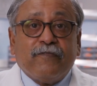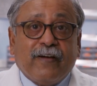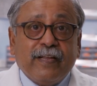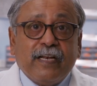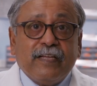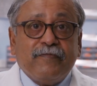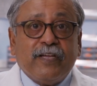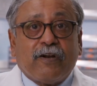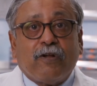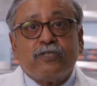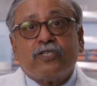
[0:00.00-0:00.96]
finally, we are
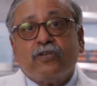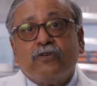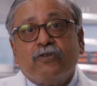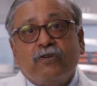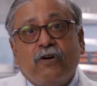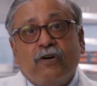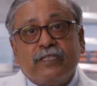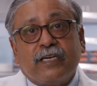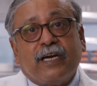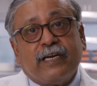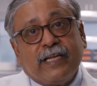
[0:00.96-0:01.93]
also on the
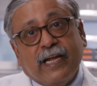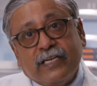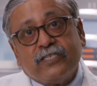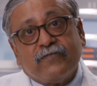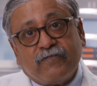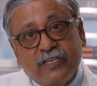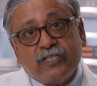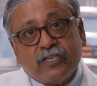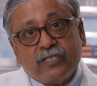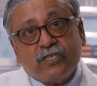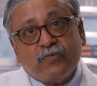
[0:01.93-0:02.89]
cutting edge of
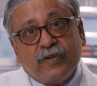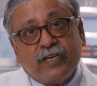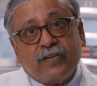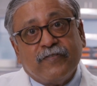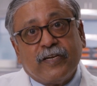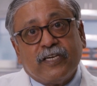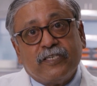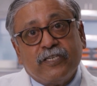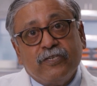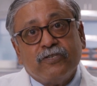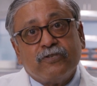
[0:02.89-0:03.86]
research. We
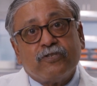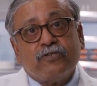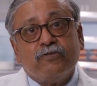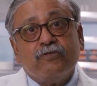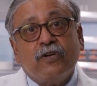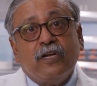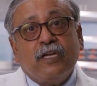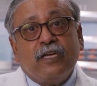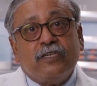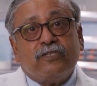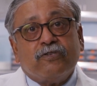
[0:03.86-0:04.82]
continue to
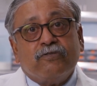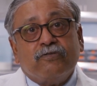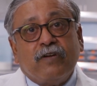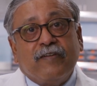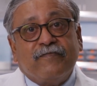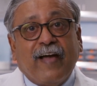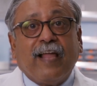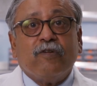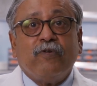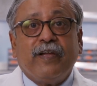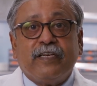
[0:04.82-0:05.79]

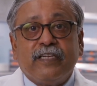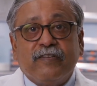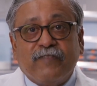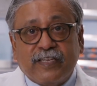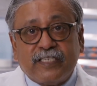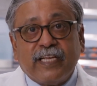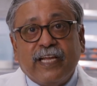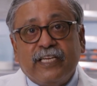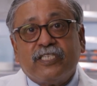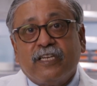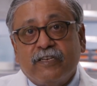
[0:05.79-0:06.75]
evaluate
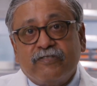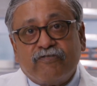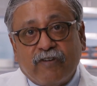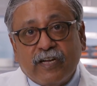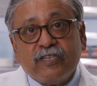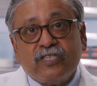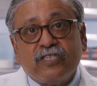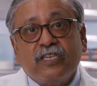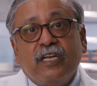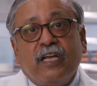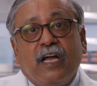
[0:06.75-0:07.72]
investigational drugs
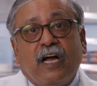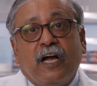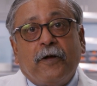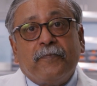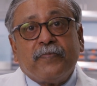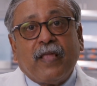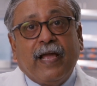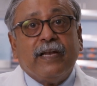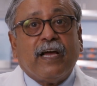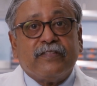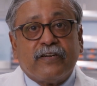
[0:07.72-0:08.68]

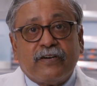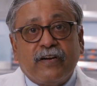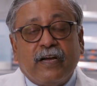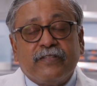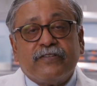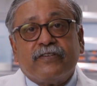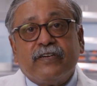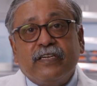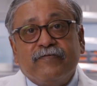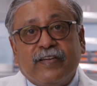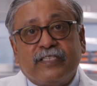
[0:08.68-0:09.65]
and other
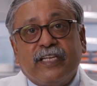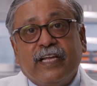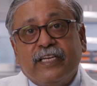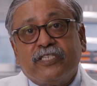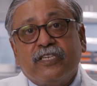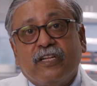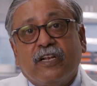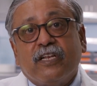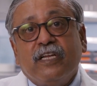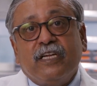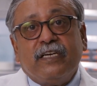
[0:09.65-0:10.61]

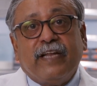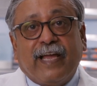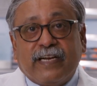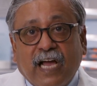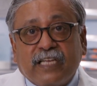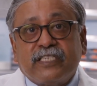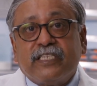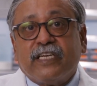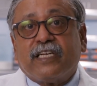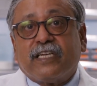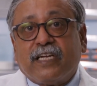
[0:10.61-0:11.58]
investigational
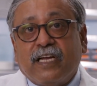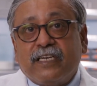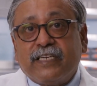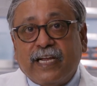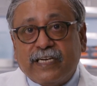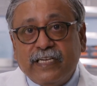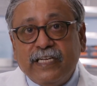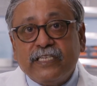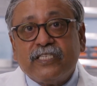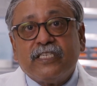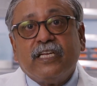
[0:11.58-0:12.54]
diagnostic
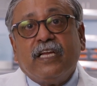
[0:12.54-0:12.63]
techniques